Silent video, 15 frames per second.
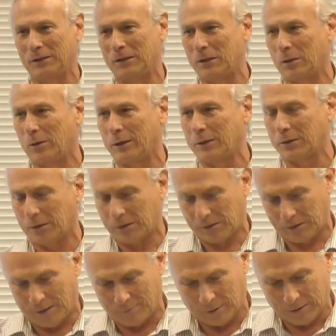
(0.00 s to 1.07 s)
You know, it's just
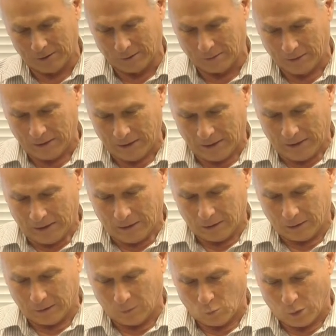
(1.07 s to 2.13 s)
something that,
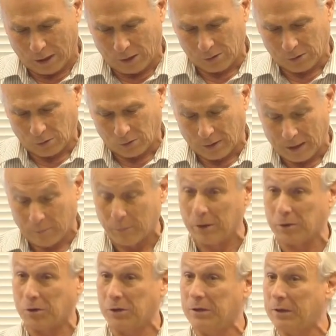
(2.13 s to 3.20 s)
that wears her down,
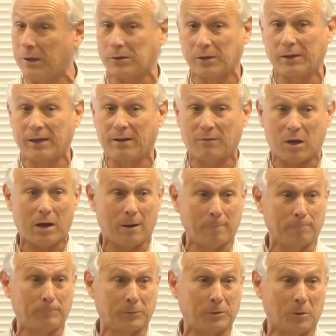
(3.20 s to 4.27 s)
but she doesn't give
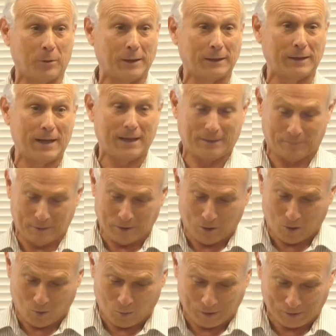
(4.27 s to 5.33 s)
up. So it can't be
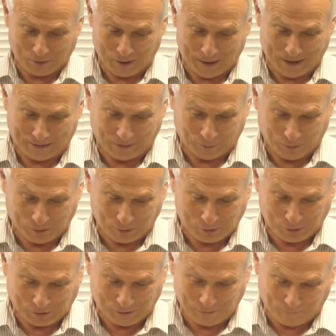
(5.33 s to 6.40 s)
always that, that we
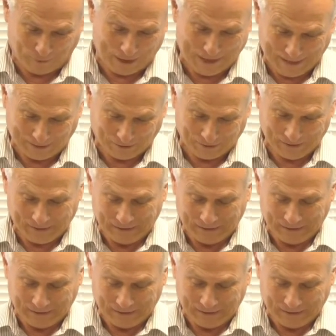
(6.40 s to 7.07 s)
just faint.